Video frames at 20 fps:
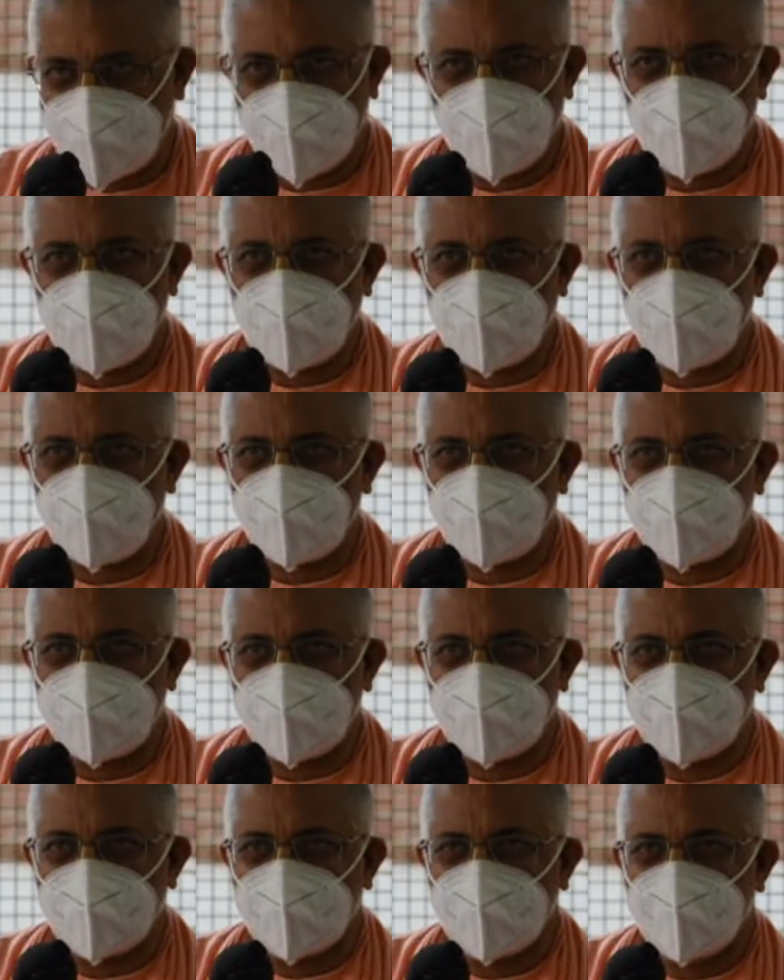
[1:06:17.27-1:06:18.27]
whole group.
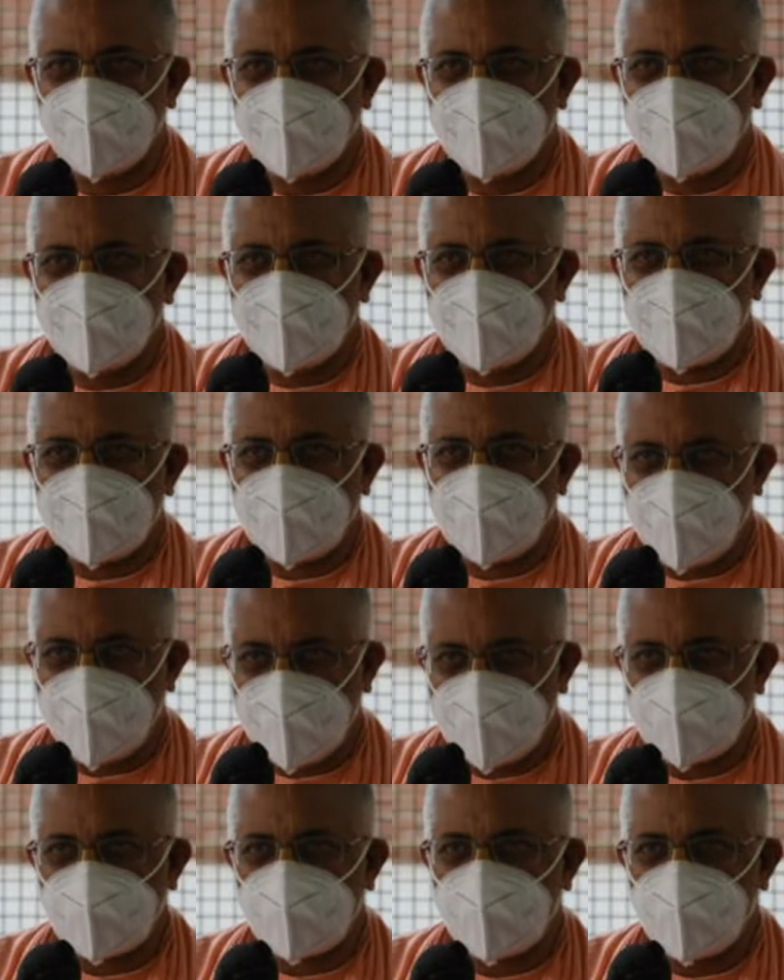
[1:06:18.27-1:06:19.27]
He
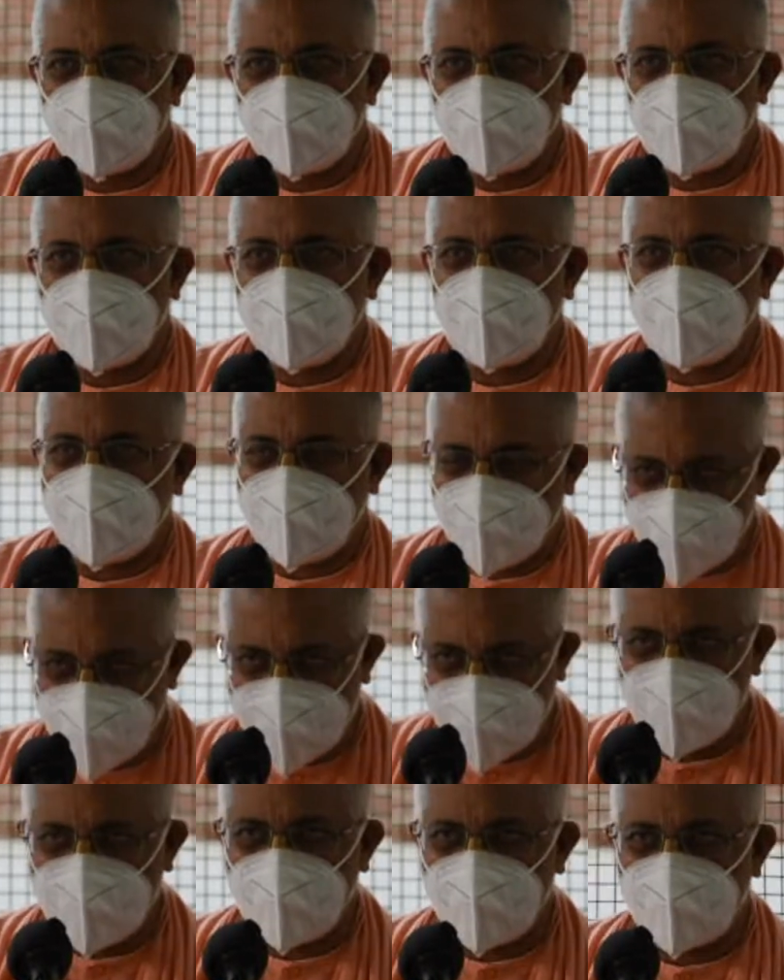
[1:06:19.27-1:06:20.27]
and Subudhira had a
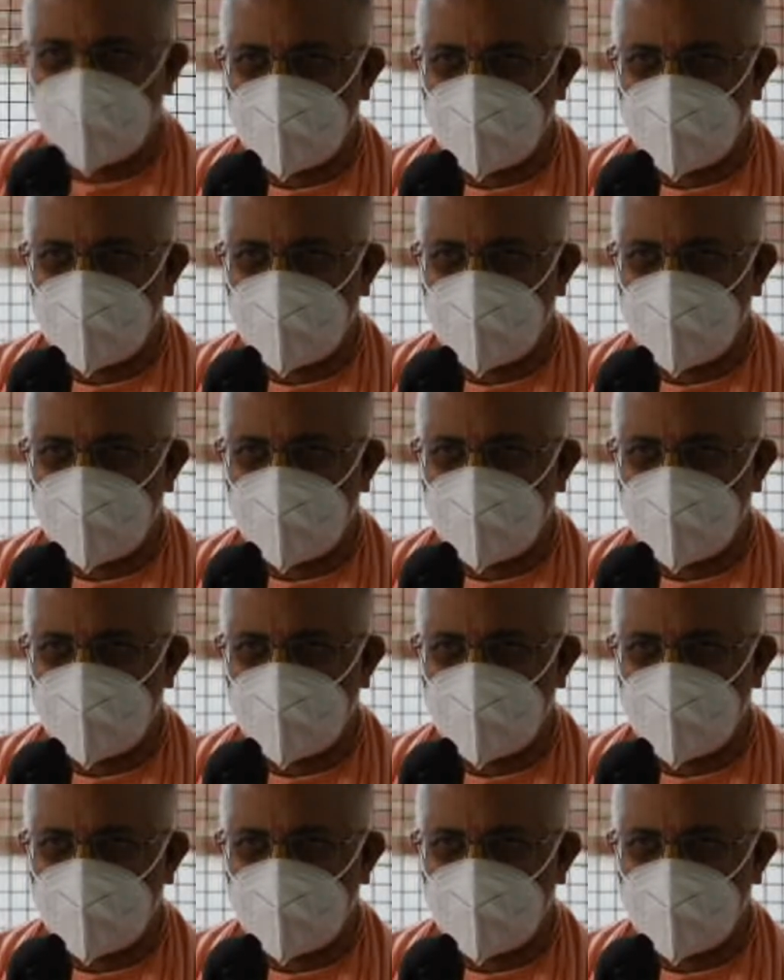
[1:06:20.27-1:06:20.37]
very good